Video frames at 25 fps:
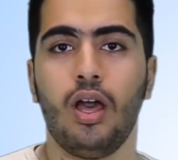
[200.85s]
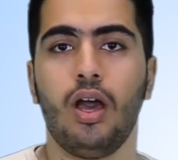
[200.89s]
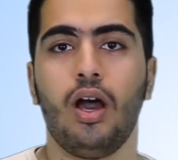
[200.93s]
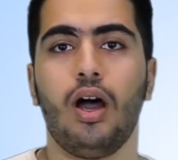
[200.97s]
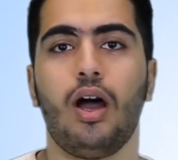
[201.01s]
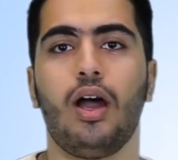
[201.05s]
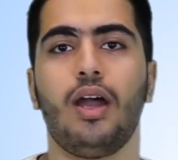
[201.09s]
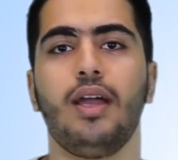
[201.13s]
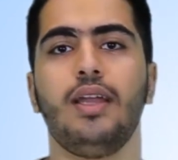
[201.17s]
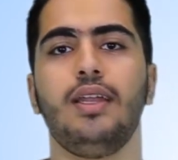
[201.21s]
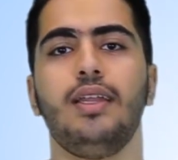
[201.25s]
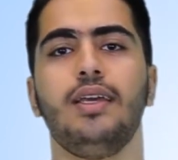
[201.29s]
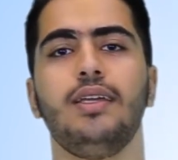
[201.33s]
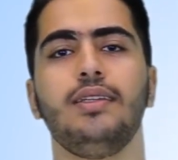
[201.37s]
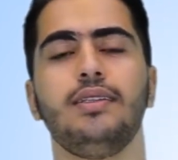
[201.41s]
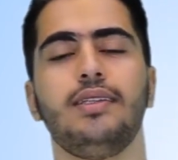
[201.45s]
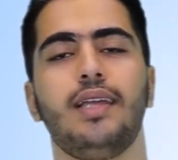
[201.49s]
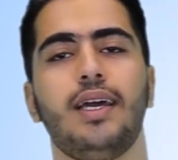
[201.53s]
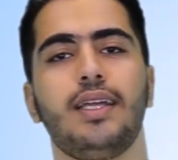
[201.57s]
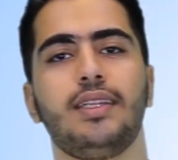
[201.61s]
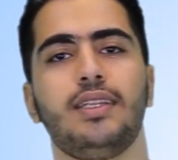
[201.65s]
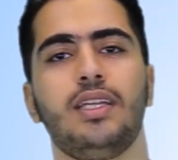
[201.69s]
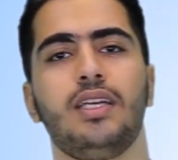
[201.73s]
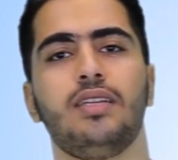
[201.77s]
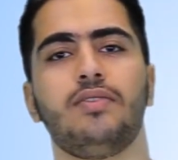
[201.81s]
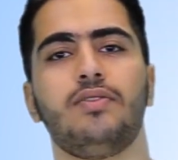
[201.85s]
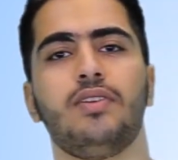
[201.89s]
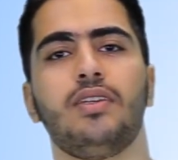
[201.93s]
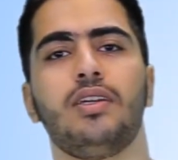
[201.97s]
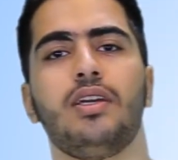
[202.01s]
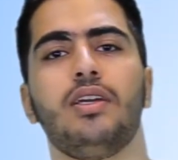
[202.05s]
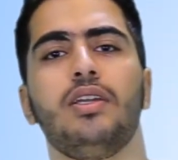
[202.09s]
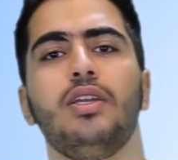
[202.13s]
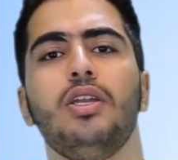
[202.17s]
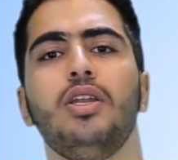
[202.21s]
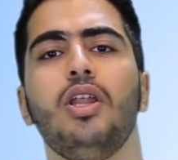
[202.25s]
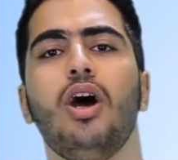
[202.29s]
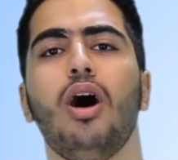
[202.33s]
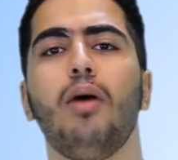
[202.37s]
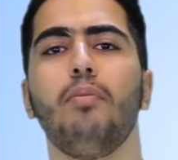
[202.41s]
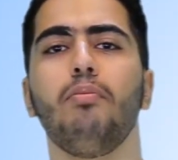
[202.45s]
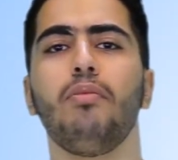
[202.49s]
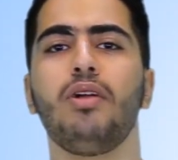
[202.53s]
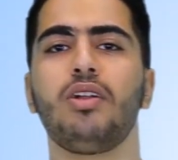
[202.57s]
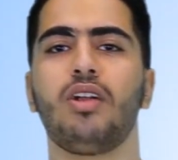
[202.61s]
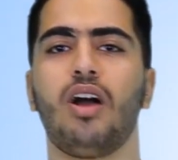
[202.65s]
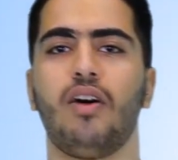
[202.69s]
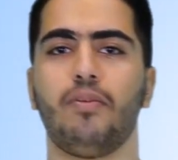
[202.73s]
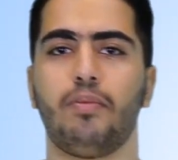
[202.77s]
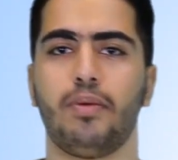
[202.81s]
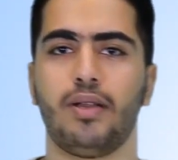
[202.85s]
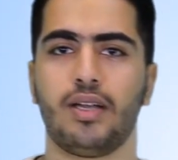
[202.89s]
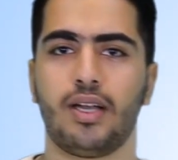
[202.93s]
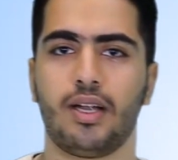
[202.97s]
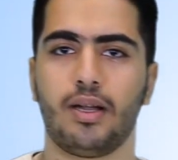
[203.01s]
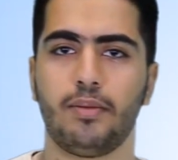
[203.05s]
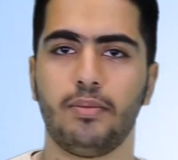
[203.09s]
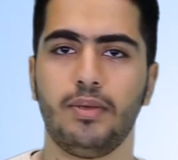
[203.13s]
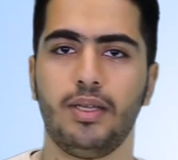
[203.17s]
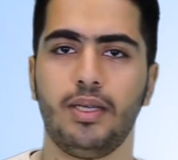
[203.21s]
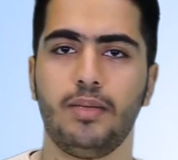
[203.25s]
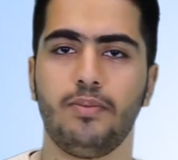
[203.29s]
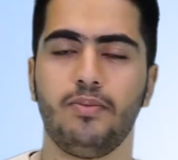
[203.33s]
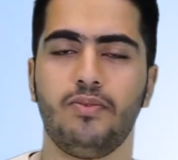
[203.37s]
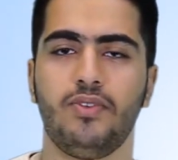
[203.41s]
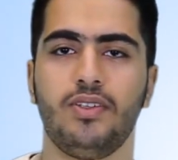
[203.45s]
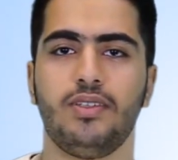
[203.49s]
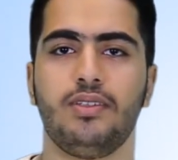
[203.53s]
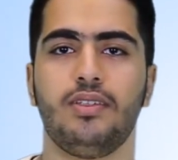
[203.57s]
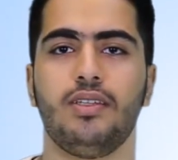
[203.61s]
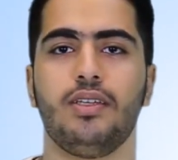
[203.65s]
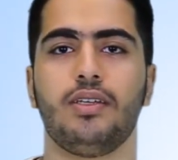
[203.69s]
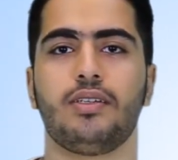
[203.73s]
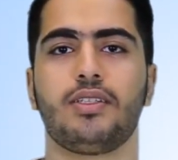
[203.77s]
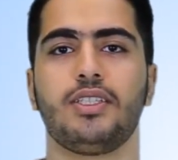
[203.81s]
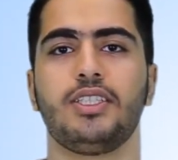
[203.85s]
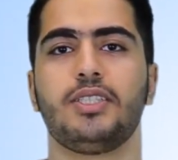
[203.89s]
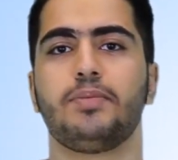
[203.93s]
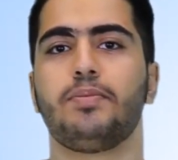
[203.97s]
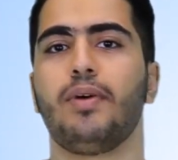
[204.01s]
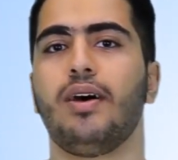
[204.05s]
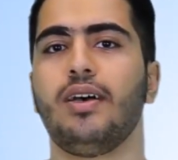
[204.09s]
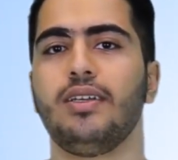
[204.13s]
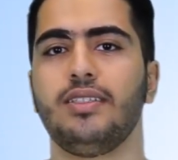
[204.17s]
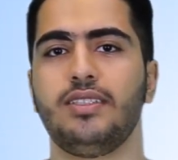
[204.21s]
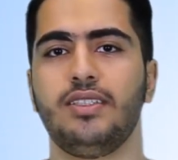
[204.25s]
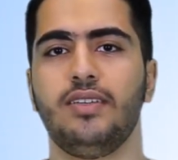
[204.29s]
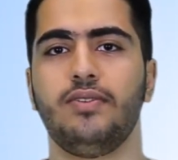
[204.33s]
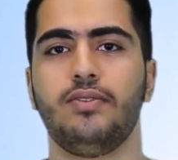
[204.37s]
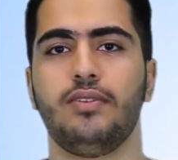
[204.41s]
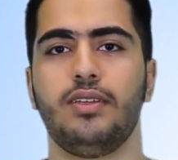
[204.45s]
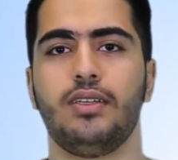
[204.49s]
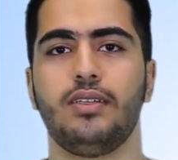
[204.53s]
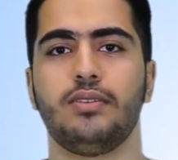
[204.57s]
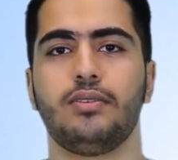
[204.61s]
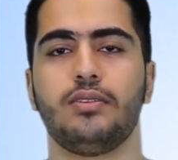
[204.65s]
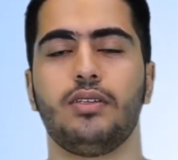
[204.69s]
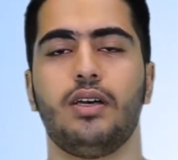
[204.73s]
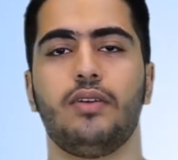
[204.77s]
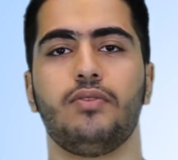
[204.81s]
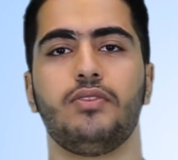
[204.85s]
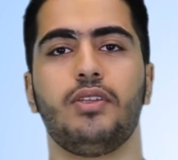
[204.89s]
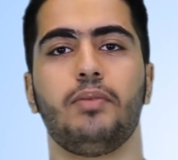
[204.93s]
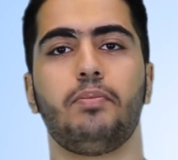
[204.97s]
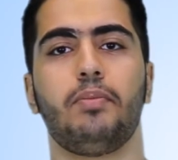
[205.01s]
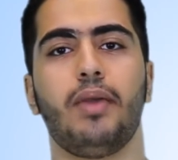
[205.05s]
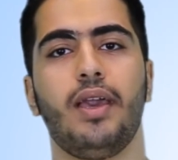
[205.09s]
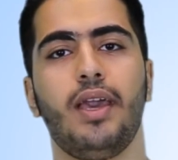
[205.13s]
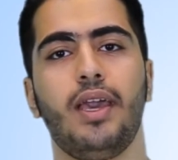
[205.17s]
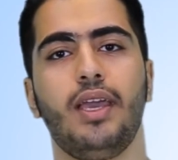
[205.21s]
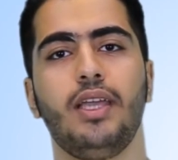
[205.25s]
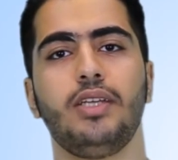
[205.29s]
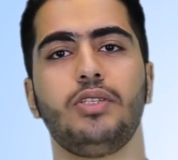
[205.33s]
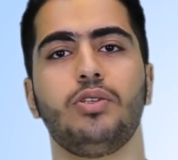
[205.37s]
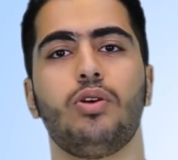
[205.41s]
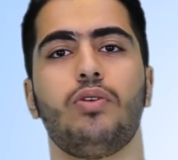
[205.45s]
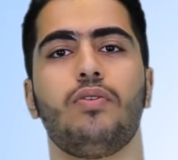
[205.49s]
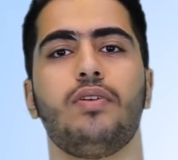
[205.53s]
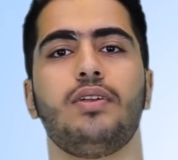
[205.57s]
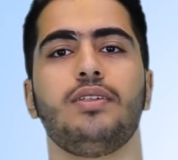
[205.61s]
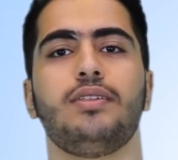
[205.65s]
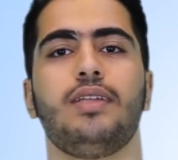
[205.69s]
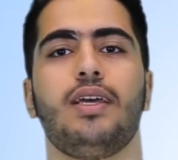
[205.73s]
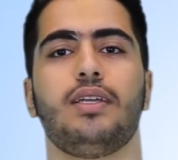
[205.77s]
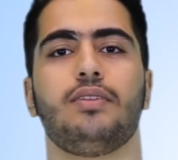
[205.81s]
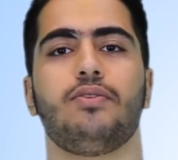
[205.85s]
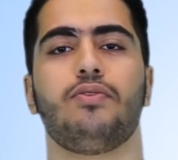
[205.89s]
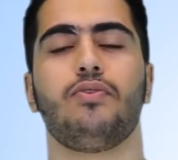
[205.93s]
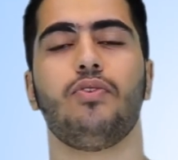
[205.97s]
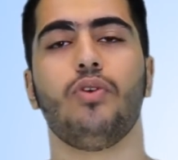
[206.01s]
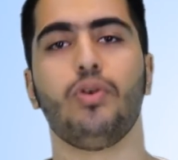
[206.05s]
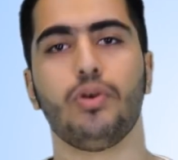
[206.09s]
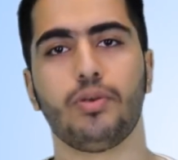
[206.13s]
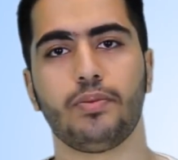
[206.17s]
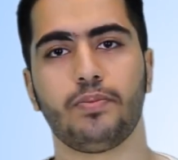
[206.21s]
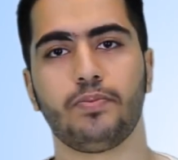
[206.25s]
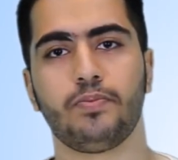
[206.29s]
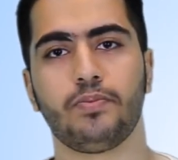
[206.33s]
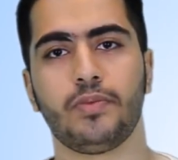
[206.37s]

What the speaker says: I learned that there were a number of problems with the responsiveness of the page over that phone.